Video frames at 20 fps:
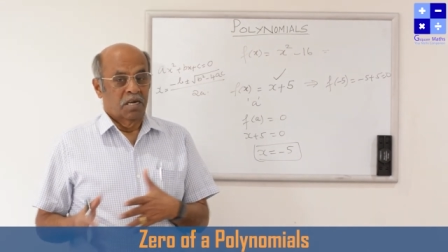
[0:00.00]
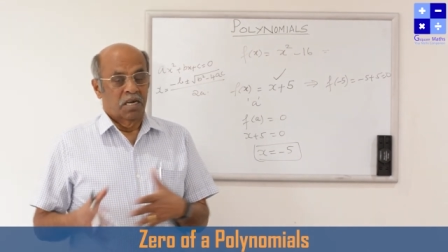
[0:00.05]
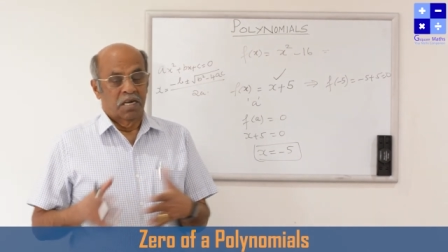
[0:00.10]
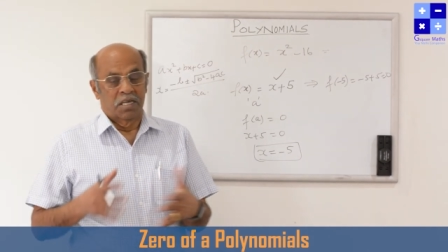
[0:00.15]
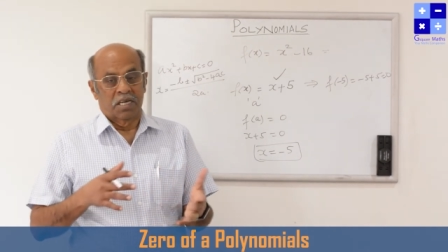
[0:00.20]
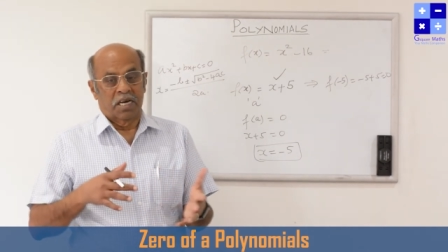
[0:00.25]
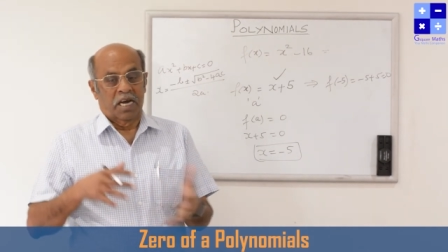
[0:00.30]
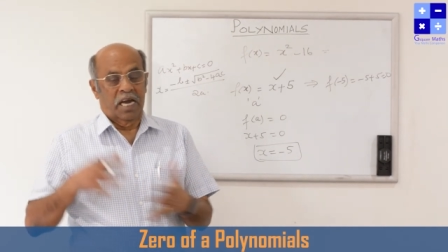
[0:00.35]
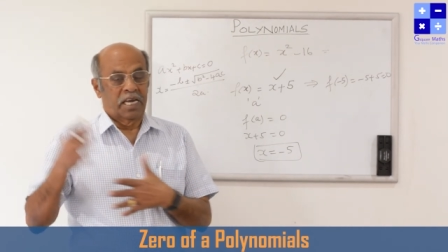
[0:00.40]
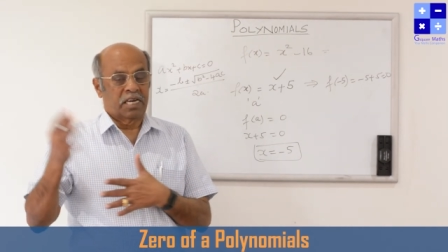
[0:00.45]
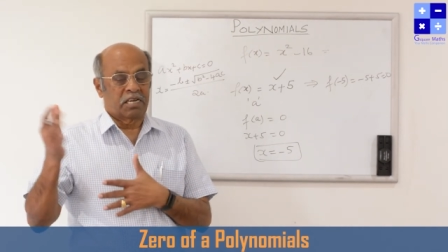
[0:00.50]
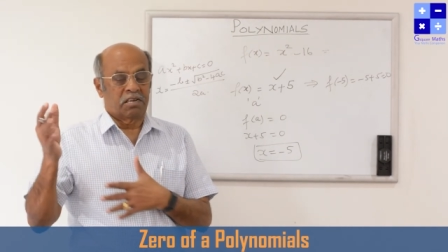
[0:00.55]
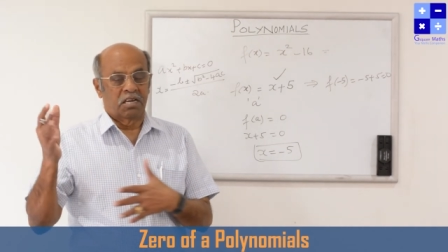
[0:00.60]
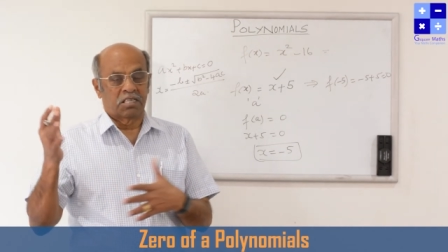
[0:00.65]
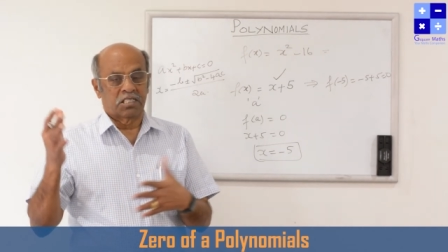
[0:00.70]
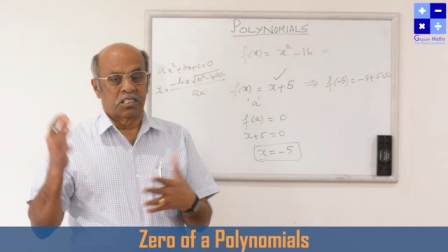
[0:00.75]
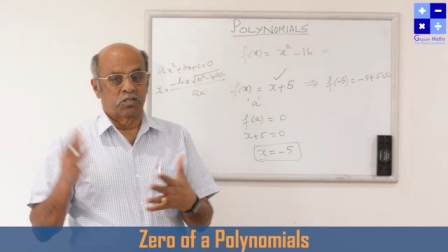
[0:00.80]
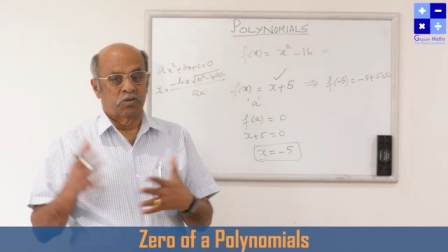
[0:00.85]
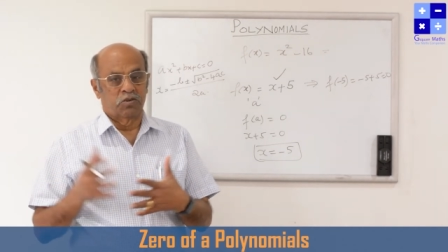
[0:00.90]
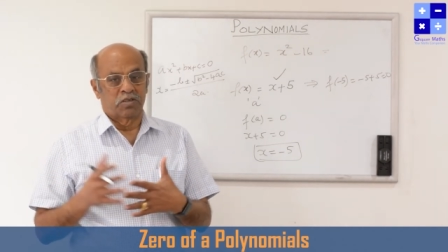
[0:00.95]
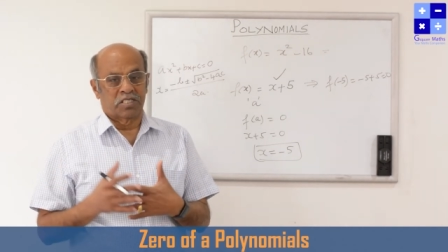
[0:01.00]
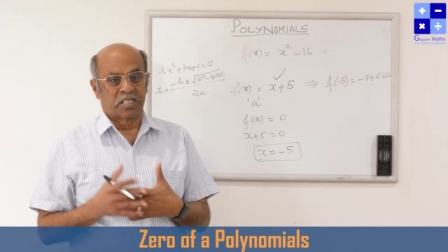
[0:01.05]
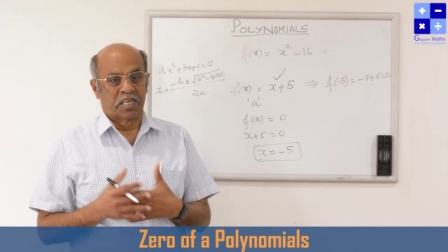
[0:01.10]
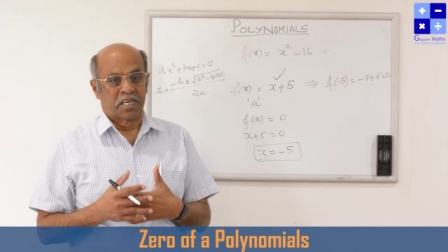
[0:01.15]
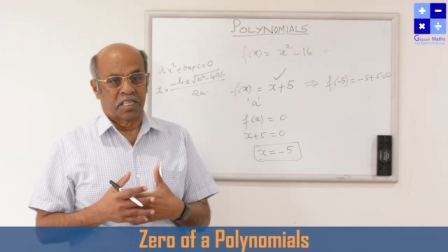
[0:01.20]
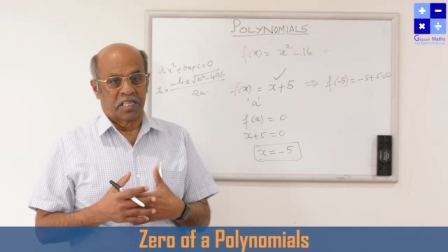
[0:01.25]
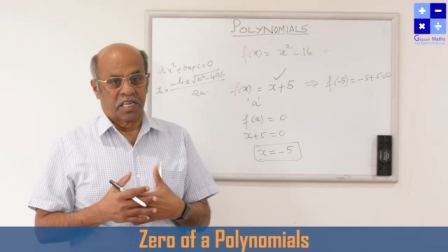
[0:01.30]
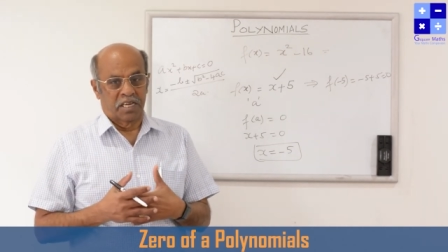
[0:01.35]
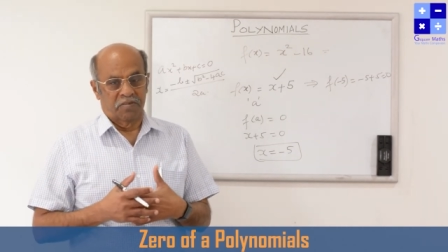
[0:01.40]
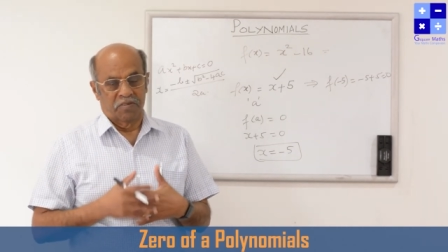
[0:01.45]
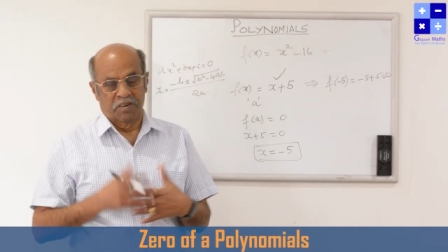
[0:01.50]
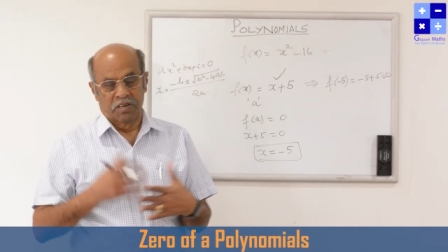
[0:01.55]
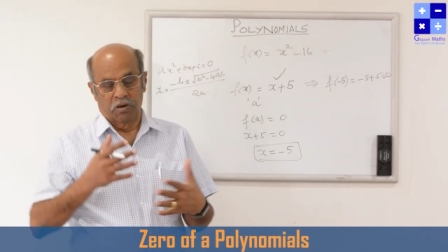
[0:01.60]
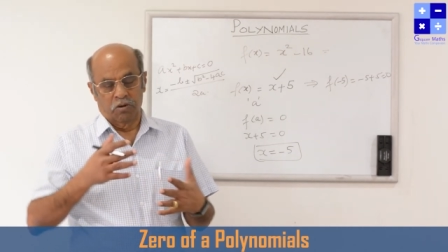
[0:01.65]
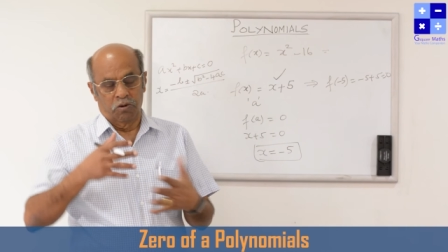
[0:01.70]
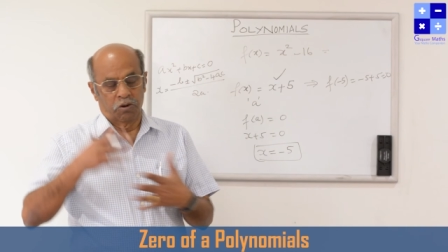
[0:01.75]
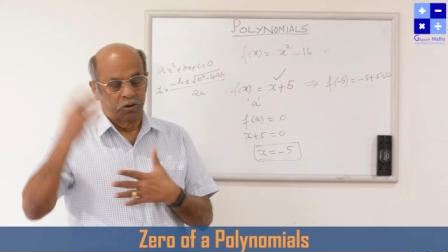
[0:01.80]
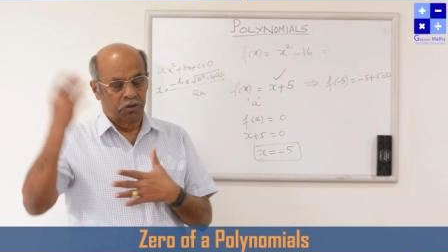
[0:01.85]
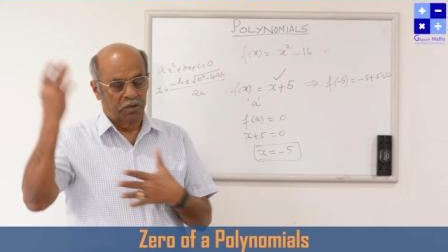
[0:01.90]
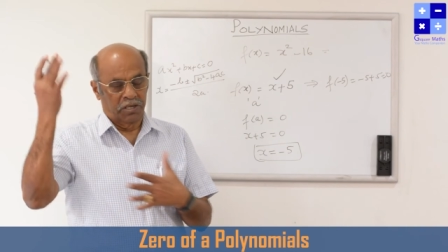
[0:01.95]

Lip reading: In the higher classes, you will study that. When you are going